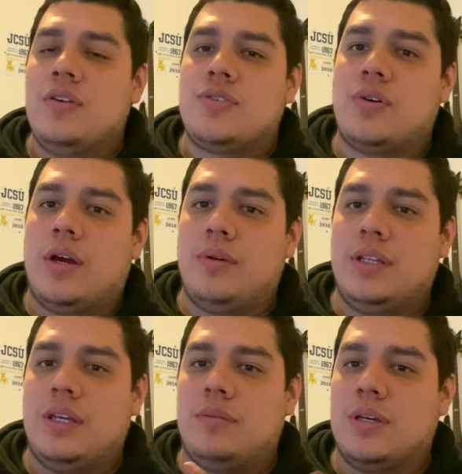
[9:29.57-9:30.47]
So I
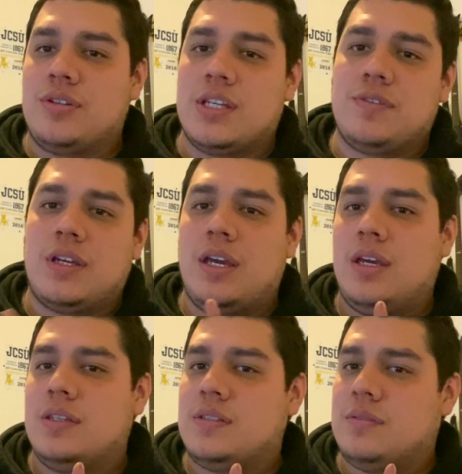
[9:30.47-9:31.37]
redid my transfer
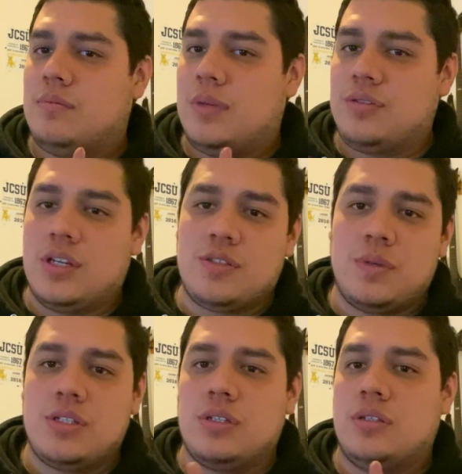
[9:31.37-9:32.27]
case, my
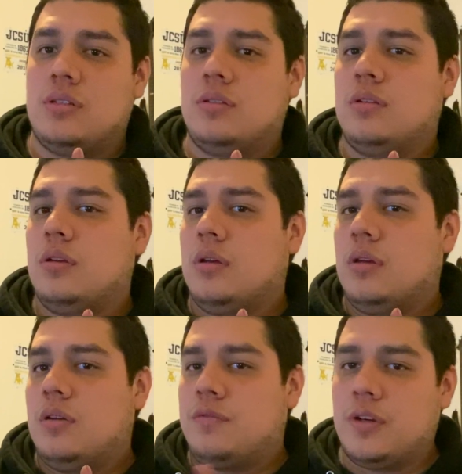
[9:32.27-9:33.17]

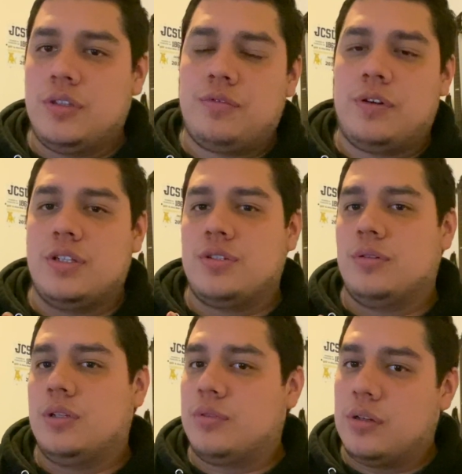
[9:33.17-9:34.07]
transmission, front
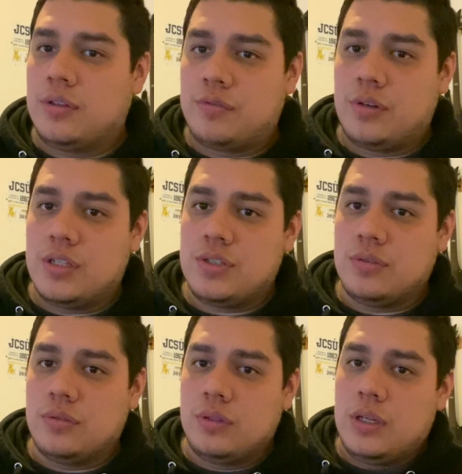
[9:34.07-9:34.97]
differential, and rear
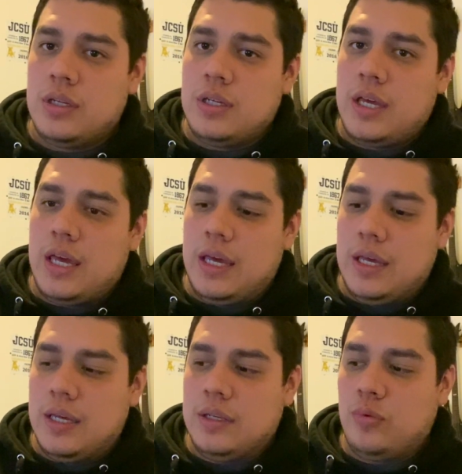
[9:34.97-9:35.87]
differential.
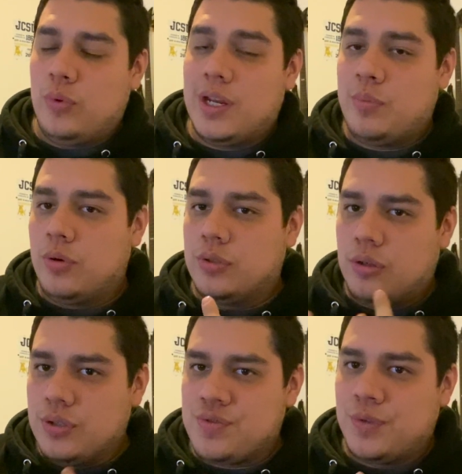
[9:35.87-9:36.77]
And when I pulled
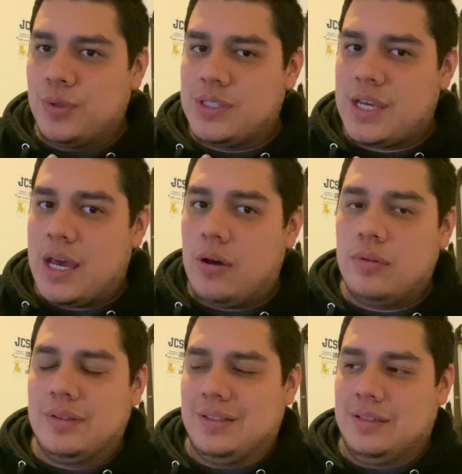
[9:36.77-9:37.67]
all those fluids
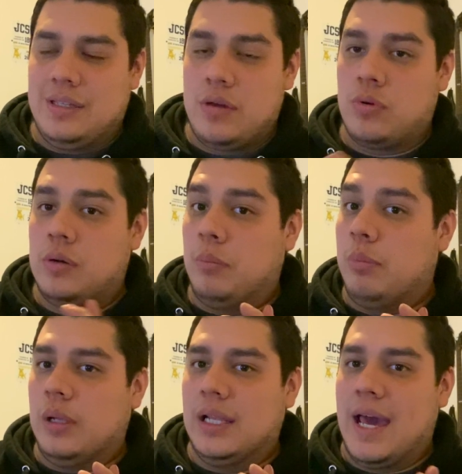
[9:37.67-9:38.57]
out, they were
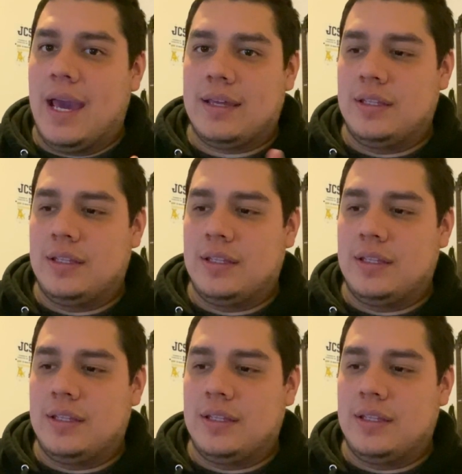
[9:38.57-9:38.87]
black.